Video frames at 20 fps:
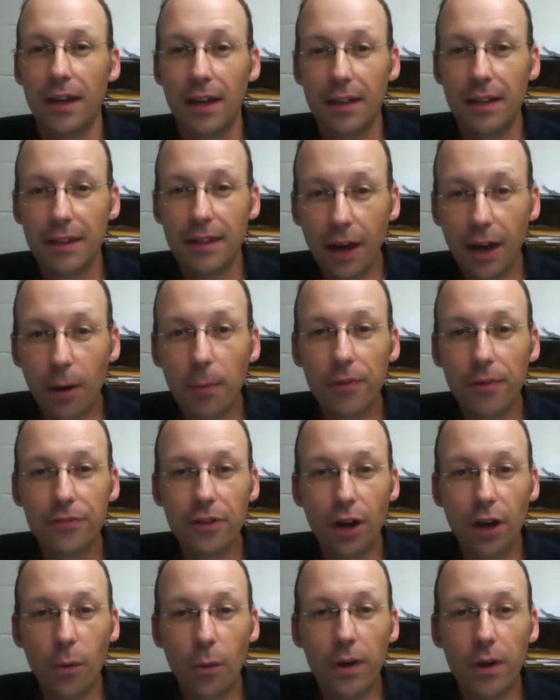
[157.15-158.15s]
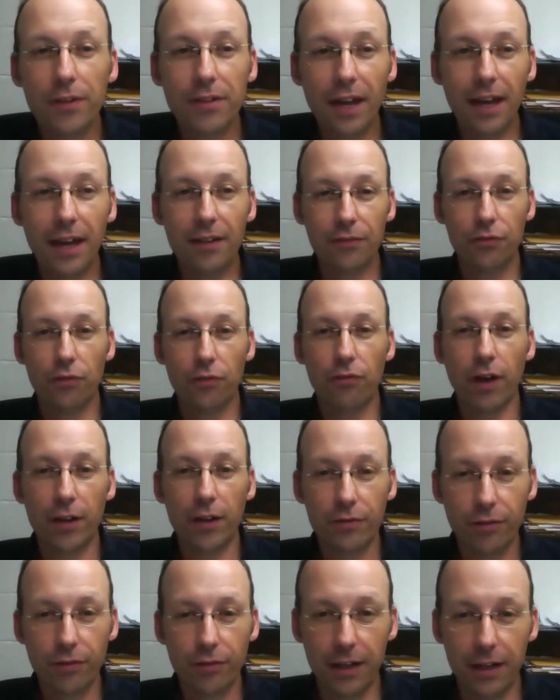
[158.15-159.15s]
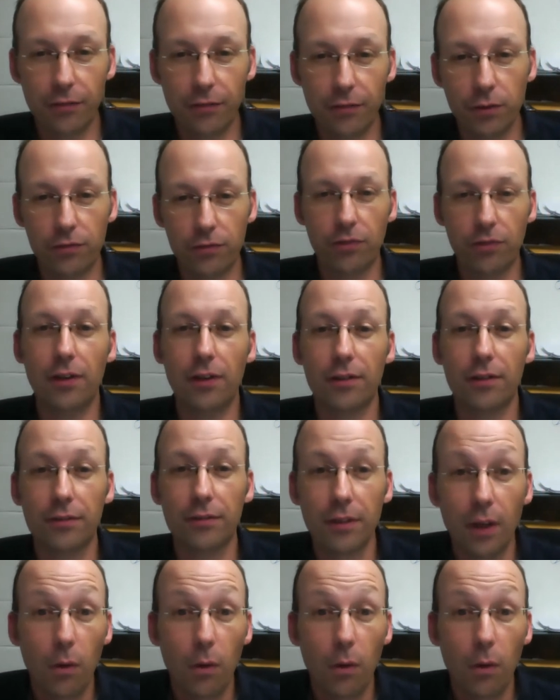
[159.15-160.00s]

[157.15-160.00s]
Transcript: they almost always ask for retroactive withdrawals.